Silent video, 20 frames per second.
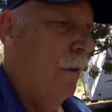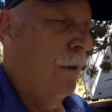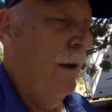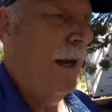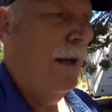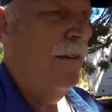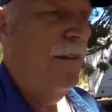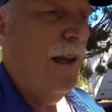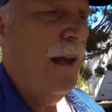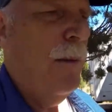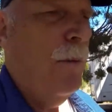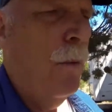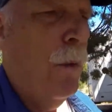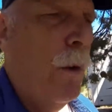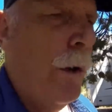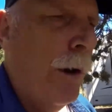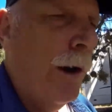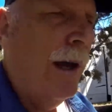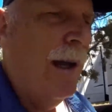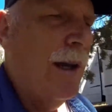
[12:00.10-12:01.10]
I say I'm
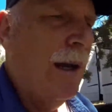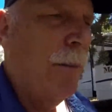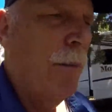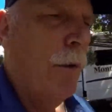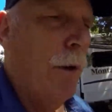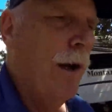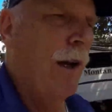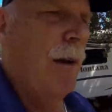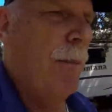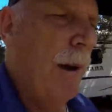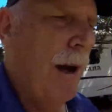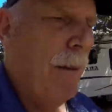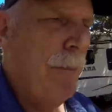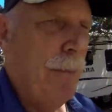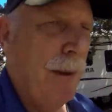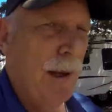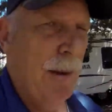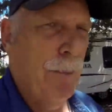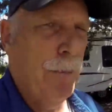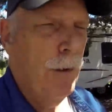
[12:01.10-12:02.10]
worried about
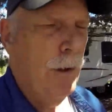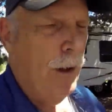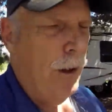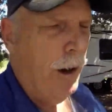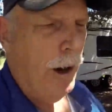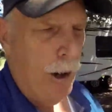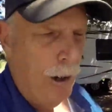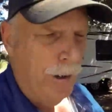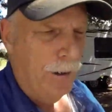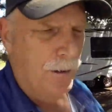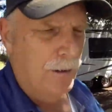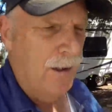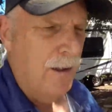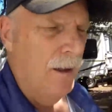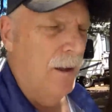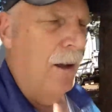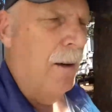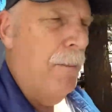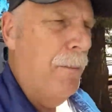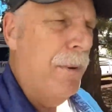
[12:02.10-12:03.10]
people that aren't
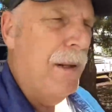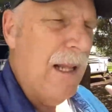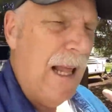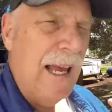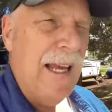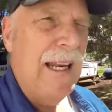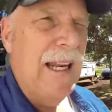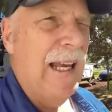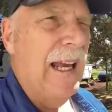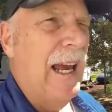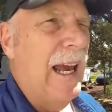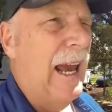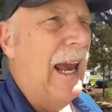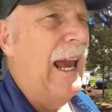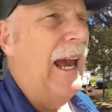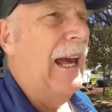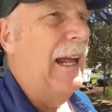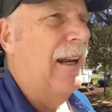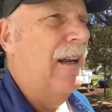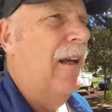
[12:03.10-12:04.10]
planning
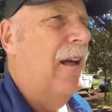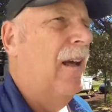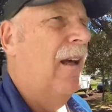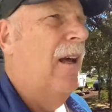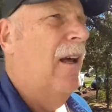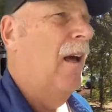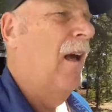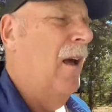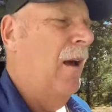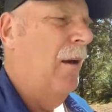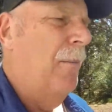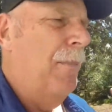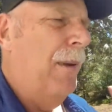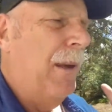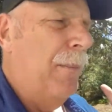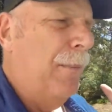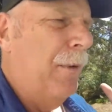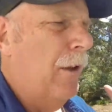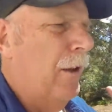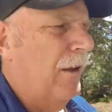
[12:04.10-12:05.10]
ahead.
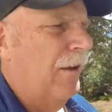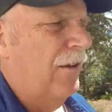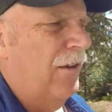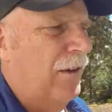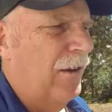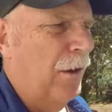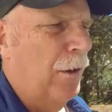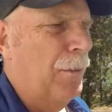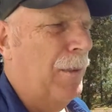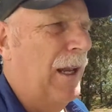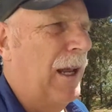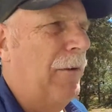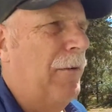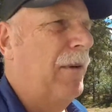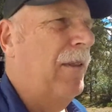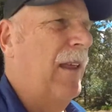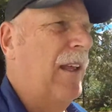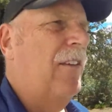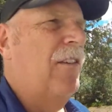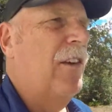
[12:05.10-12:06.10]
People assume that
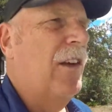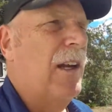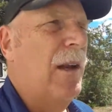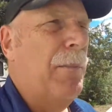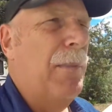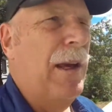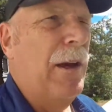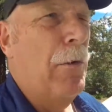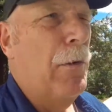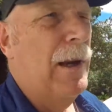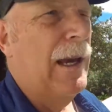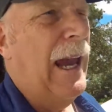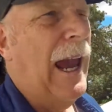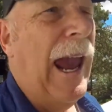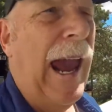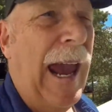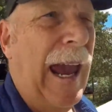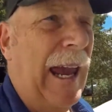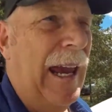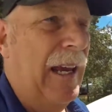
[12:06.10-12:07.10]
everything's going to be
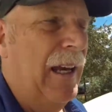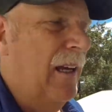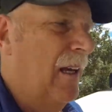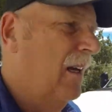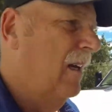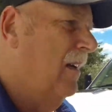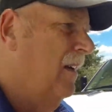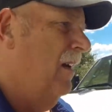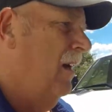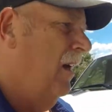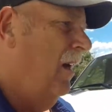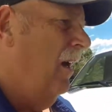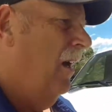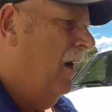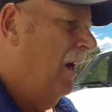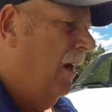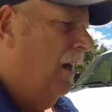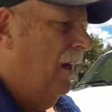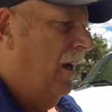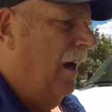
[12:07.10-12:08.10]
okay.
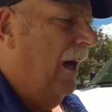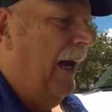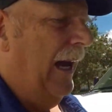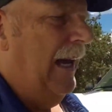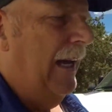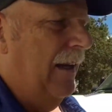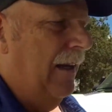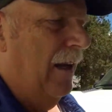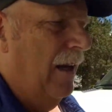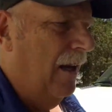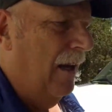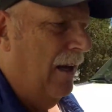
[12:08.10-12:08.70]
And